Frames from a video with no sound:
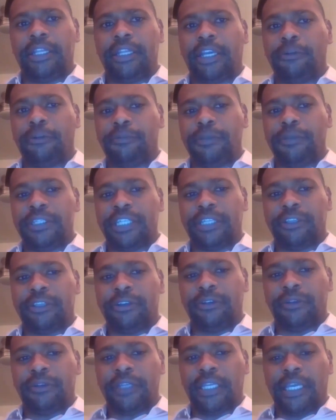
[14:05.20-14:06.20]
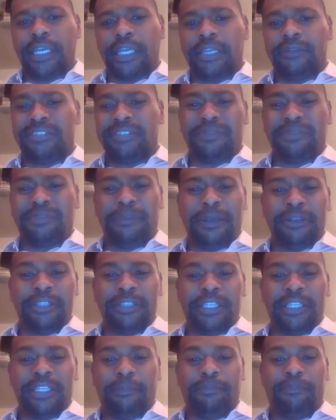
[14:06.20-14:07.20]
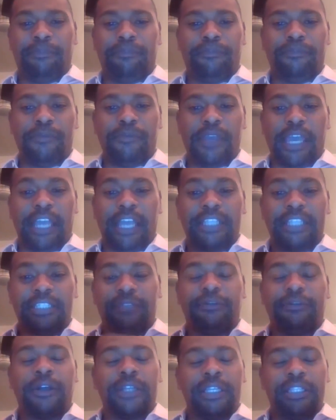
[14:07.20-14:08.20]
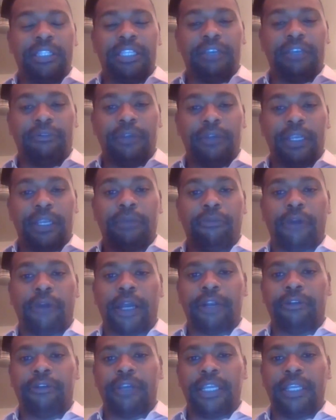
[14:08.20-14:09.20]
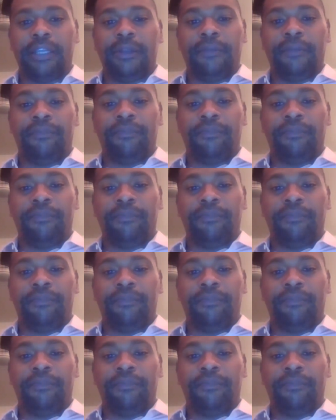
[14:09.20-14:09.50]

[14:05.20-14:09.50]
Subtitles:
help each other I just felt a different camaraderie,